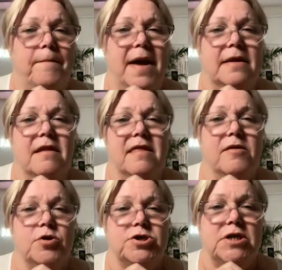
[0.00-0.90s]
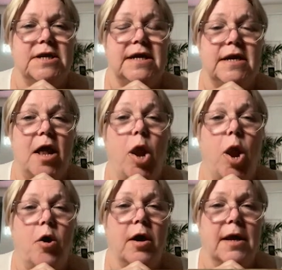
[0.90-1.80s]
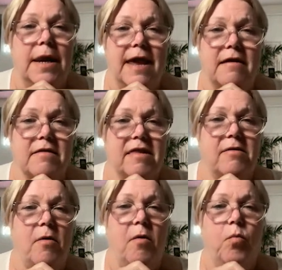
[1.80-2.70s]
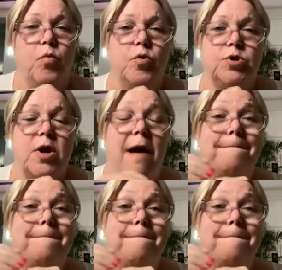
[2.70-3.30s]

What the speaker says: But certainly longer lengths would